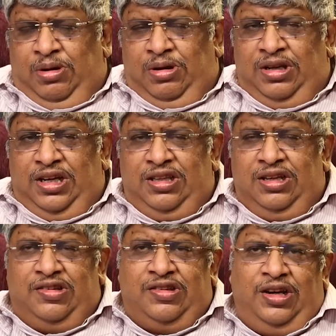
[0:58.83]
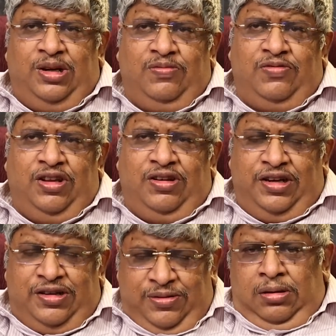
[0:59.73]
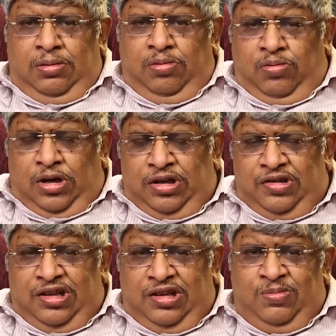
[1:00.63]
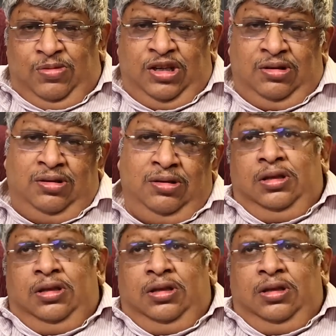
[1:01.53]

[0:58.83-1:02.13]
on either side of the rate. What does this mean?